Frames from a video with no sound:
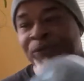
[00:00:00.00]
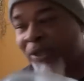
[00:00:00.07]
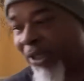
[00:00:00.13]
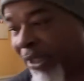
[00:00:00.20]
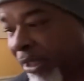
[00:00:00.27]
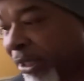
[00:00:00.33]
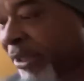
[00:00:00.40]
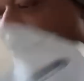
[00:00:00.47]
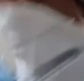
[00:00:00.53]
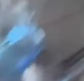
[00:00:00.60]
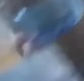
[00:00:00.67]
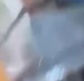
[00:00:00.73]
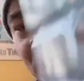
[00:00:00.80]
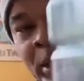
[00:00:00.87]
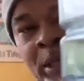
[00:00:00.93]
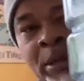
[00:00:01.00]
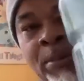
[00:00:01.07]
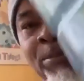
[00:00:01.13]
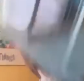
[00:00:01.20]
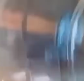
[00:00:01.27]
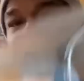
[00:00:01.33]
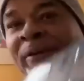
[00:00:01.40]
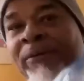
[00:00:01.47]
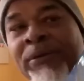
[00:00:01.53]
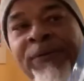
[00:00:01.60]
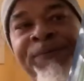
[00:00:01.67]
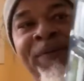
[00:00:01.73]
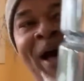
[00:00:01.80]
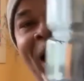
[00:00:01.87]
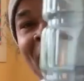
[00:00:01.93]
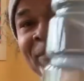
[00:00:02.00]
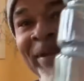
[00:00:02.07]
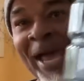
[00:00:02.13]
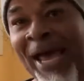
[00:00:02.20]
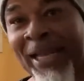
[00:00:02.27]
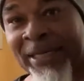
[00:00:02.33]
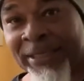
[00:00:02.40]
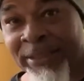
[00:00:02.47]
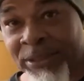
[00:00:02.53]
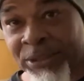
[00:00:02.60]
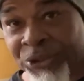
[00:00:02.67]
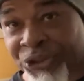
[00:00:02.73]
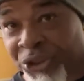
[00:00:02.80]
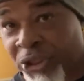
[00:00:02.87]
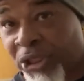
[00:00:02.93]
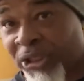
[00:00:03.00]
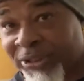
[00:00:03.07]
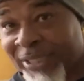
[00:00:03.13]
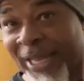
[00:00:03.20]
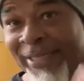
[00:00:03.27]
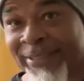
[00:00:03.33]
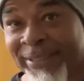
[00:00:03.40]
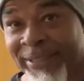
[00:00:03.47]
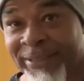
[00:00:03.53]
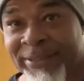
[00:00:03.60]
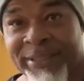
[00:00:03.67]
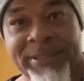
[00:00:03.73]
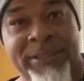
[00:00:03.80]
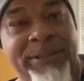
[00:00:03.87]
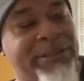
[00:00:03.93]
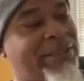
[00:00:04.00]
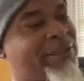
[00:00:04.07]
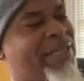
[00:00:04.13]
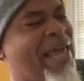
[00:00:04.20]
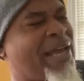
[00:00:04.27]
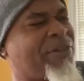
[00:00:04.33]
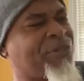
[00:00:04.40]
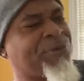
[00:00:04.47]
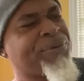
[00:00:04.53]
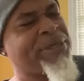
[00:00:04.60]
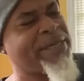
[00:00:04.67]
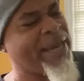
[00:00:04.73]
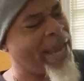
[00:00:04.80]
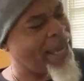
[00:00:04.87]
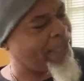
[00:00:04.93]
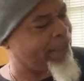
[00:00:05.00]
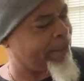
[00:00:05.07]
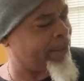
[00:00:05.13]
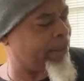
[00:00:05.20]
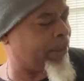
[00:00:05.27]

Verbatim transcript: these, but they the five gallon jugs like this. This is just like a three gallon.